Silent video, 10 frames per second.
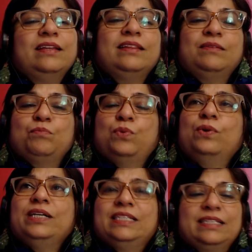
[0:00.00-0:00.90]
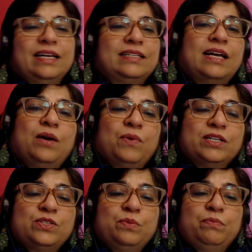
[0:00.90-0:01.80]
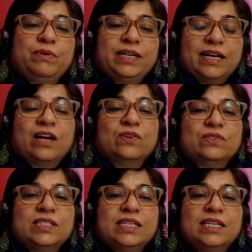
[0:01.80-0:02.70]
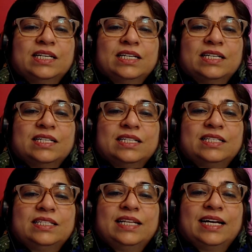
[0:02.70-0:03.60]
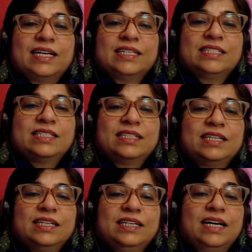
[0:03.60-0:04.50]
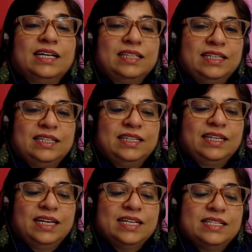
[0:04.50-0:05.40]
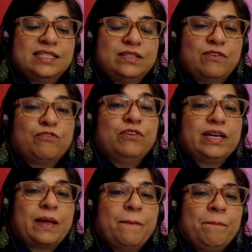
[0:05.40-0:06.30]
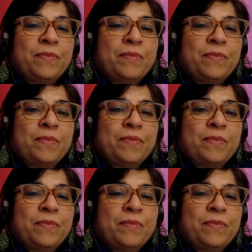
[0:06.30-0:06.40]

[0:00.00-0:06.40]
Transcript: another point that I want to bring out is that Gandhi, his full